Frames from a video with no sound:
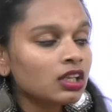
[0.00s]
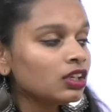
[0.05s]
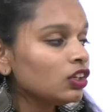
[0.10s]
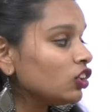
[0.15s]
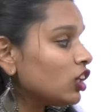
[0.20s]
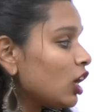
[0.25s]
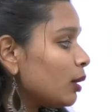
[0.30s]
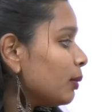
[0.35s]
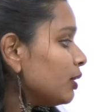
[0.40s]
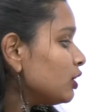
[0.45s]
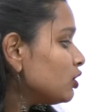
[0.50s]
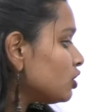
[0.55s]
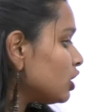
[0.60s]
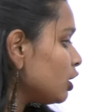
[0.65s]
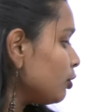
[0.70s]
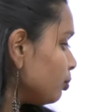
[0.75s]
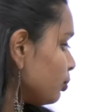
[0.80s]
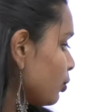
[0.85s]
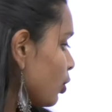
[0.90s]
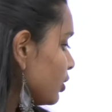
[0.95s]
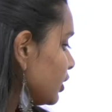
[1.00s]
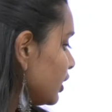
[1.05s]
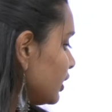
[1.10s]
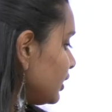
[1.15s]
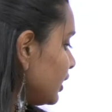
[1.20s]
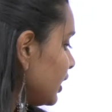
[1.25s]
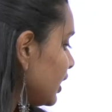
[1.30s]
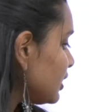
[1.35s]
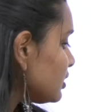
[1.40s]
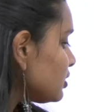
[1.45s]
Now coming to the
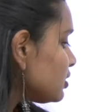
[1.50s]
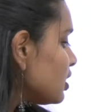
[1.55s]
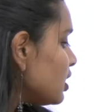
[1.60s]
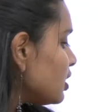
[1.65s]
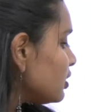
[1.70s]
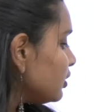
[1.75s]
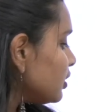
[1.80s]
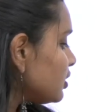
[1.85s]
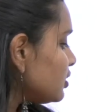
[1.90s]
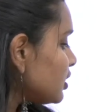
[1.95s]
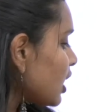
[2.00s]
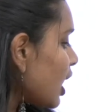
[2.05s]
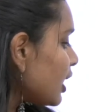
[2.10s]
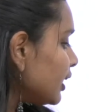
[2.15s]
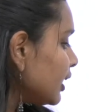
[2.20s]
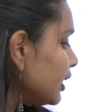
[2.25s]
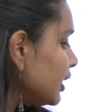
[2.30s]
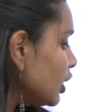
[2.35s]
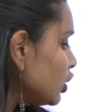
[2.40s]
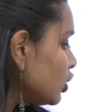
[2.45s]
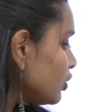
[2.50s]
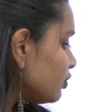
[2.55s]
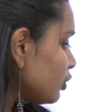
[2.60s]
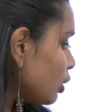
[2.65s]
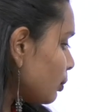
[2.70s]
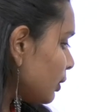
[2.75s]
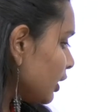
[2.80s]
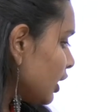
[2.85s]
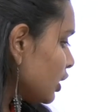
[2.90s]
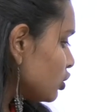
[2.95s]
important dates, the starting date of an
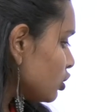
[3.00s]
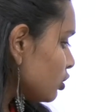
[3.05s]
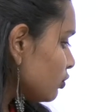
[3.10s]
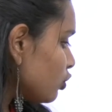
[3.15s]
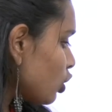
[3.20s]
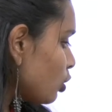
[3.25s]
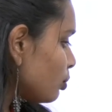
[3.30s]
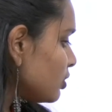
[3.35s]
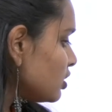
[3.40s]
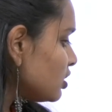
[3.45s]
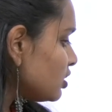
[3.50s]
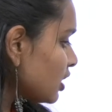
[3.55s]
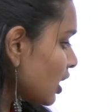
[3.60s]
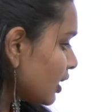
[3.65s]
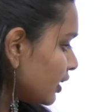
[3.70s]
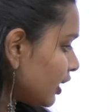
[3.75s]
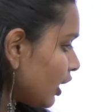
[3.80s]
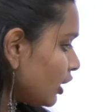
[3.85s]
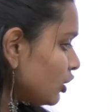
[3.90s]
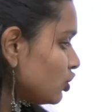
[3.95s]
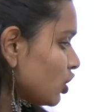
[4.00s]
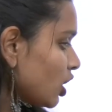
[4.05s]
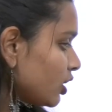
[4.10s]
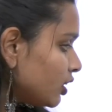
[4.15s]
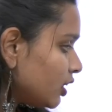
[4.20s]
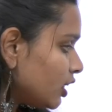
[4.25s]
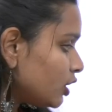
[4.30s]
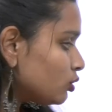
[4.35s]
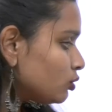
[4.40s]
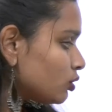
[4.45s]
application form is 38
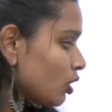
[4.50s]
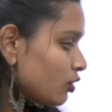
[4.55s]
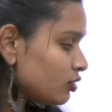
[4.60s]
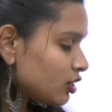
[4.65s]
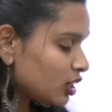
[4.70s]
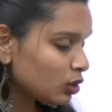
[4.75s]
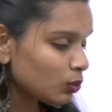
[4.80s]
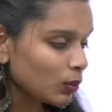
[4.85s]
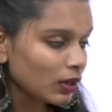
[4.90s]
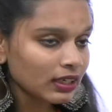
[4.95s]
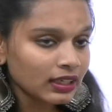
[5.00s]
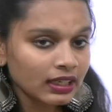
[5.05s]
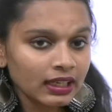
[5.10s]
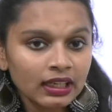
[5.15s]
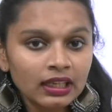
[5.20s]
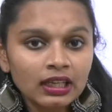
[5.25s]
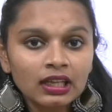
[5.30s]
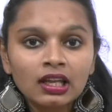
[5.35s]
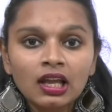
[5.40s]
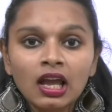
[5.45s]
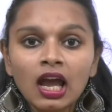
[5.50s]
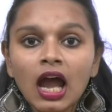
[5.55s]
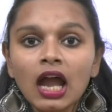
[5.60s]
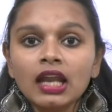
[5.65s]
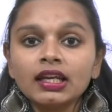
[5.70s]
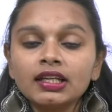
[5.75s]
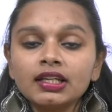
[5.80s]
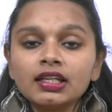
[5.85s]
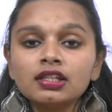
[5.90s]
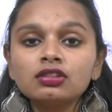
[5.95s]
January 2020
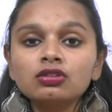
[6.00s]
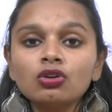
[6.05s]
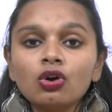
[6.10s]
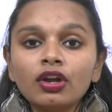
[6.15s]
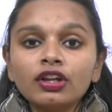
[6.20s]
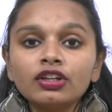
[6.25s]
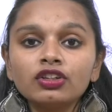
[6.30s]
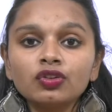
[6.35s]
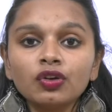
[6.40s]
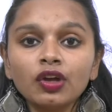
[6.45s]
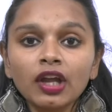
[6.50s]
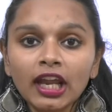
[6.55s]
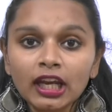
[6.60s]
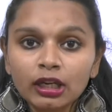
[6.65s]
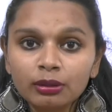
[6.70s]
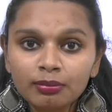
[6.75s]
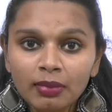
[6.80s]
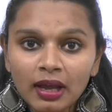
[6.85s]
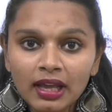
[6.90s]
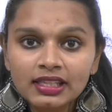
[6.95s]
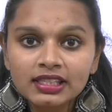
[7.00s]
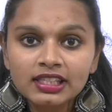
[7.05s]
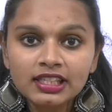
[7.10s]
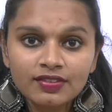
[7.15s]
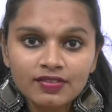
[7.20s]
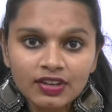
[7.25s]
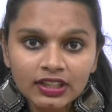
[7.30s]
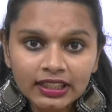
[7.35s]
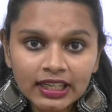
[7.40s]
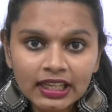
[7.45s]
and it is going to end by
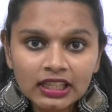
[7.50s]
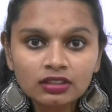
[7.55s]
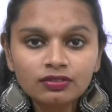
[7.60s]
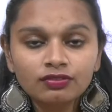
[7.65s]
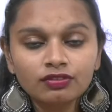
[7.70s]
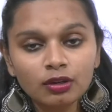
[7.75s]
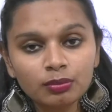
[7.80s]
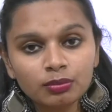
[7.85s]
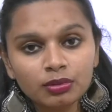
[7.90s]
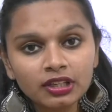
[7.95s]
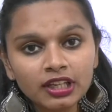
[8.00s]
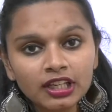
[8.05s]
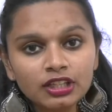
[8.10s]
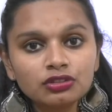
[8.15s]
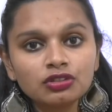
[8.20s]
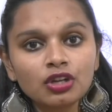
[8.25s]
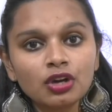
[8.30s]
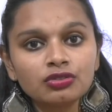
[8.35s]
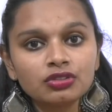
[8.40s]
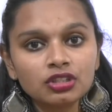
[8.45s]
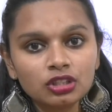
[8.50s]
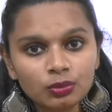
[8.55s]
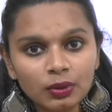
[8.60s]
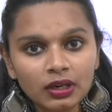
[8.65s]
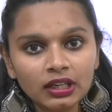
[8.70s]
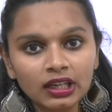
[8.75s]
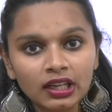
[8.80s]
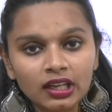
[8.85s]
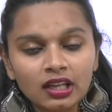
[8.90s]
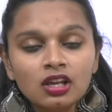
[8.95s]
17th February
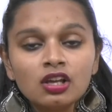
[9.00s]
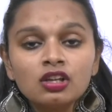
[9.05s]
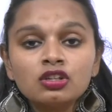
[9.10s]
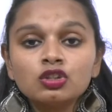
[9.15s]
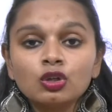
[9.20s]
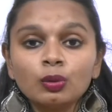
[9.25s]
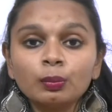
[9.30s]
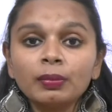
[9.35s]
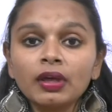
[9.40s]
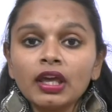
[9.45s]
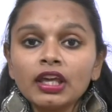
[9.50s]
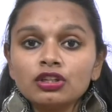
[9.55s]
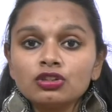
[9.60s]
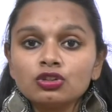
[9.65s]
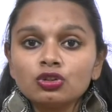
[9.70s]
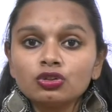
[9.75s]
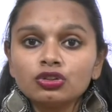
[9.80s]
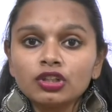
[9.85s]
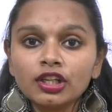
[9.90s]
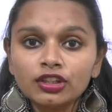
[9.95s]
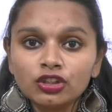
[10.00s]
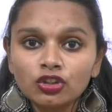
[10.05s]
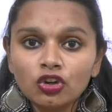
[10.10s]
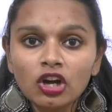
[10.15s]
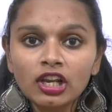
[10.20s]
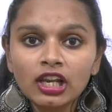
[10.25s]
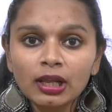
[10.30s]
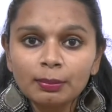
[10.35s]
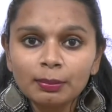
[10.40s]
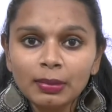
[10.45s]
2020. So make sure that you
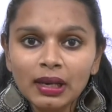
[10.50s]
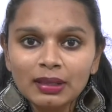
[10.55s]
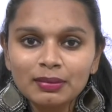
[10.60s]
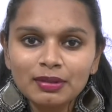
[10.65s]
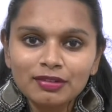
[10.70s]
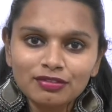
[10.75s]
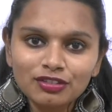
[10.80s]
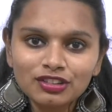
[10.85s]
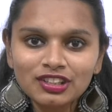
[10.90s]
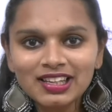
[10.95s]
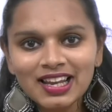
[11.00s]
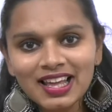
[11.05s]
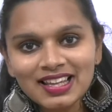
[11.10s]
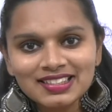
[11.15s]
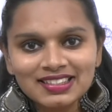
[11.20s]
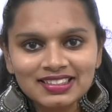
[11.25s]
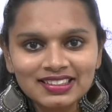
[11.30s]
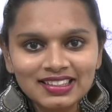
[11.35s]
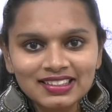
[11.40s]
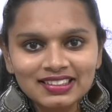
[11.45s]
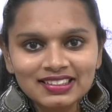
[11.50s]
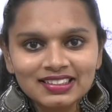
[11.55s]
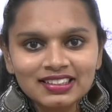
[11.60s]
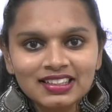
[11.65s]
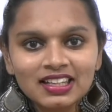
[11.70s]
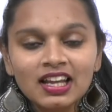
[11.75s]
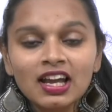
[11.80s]
all apply before the last date.